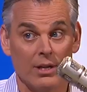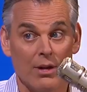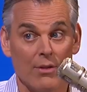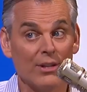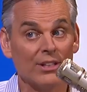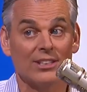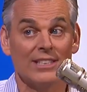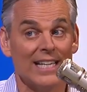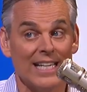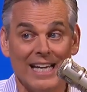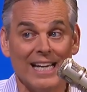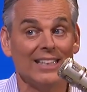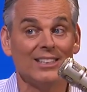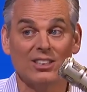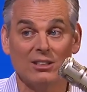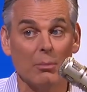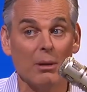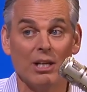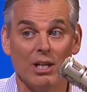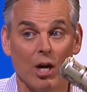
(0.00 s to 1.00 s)
This needs
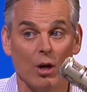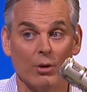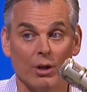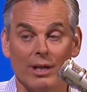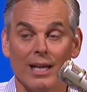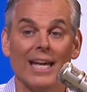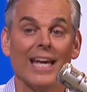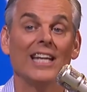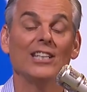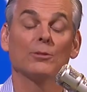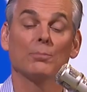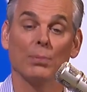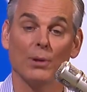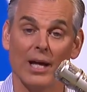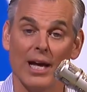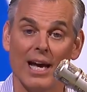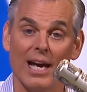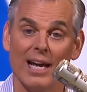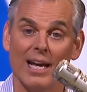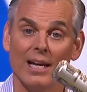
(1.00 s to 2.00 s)
to be noted. He's
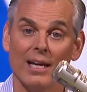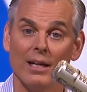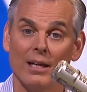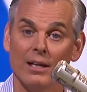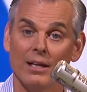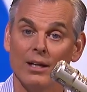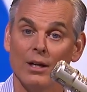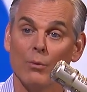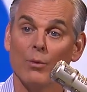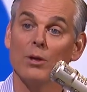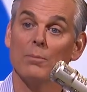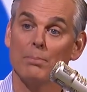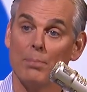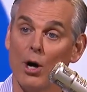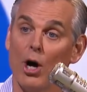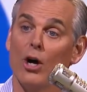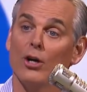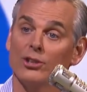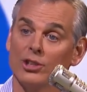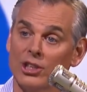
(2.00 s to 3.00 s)
playing with
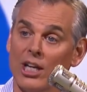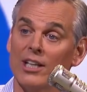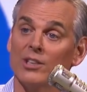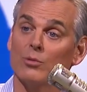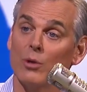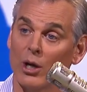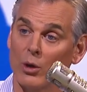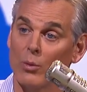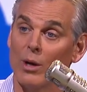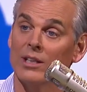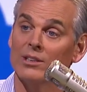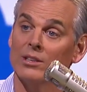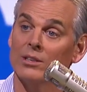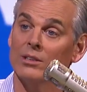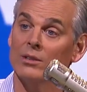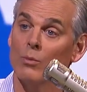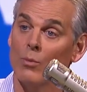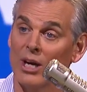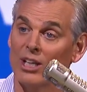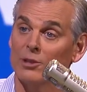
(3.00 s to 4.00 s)
ball-centric
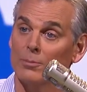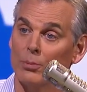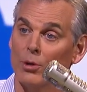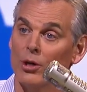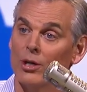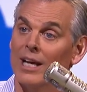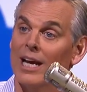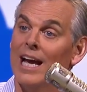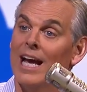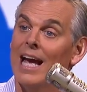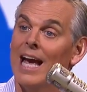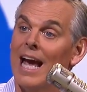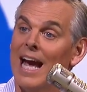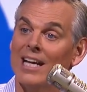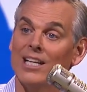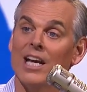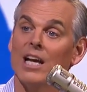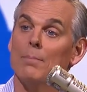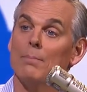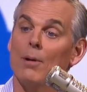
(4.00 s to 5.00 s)
Russ Westbrook,
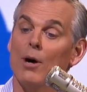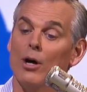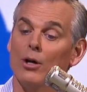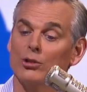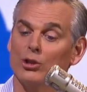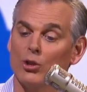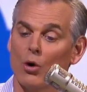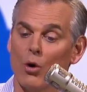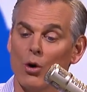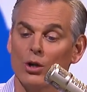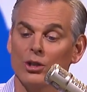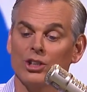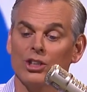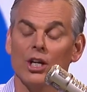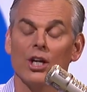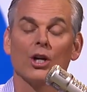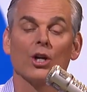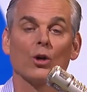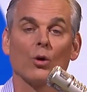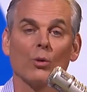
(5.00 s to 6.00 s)
and yet Paul George,
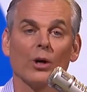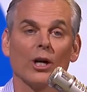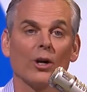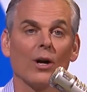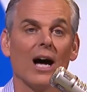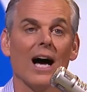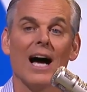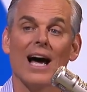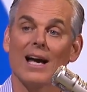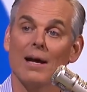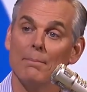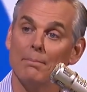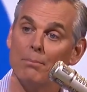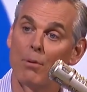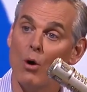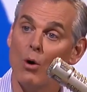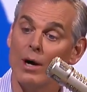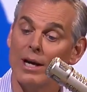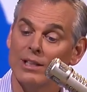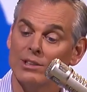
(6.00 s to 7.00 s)
career high in
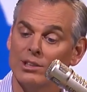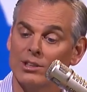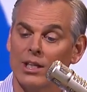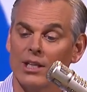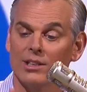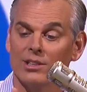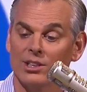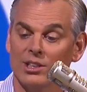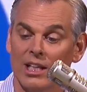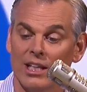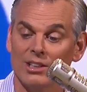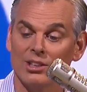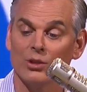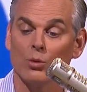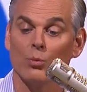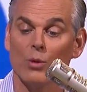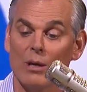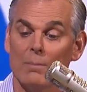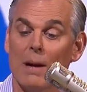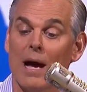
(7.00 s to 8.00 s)
points, assists,
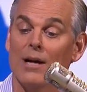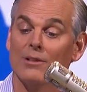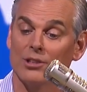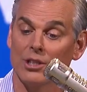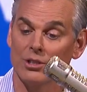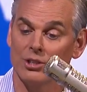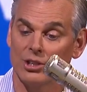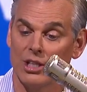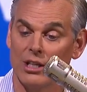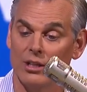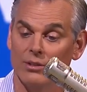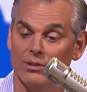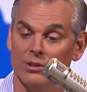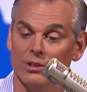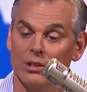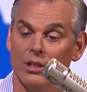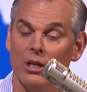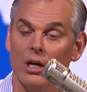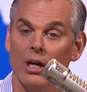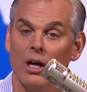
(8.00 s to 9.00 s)
rebounds, and
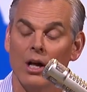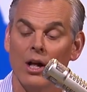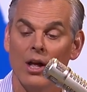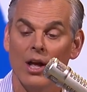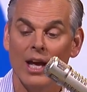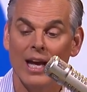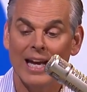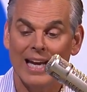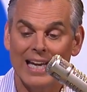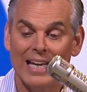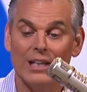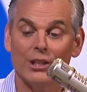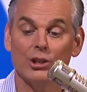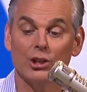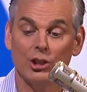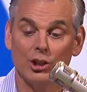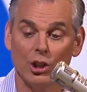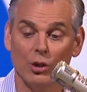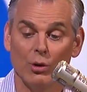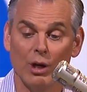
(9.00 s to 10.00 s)
steals. He is
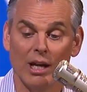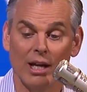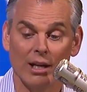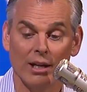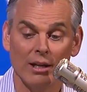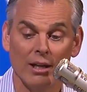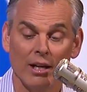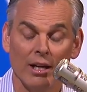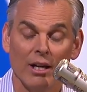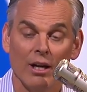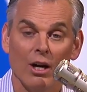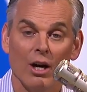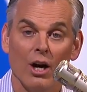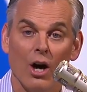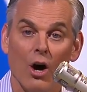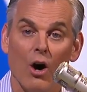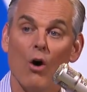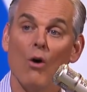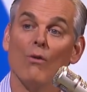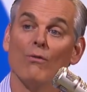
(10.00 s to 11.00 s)
shooting
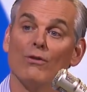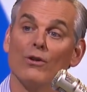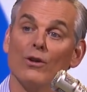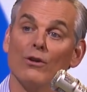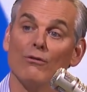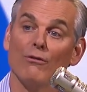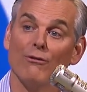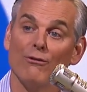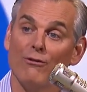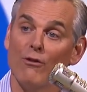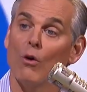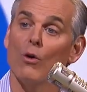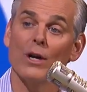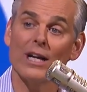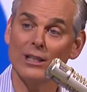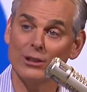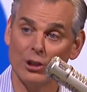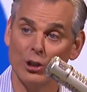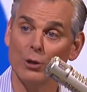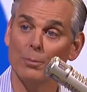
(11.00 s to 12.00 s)
over
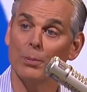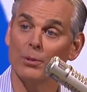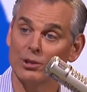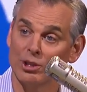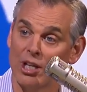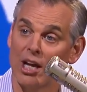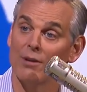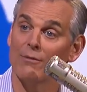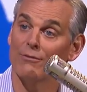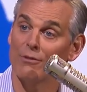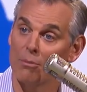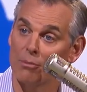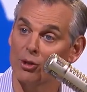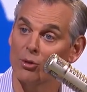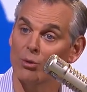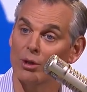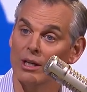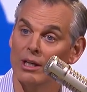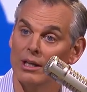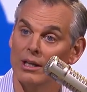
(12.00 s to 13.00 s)
forty-two percent from
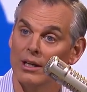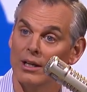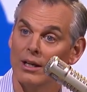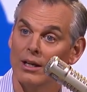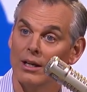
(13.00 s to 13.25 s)
three.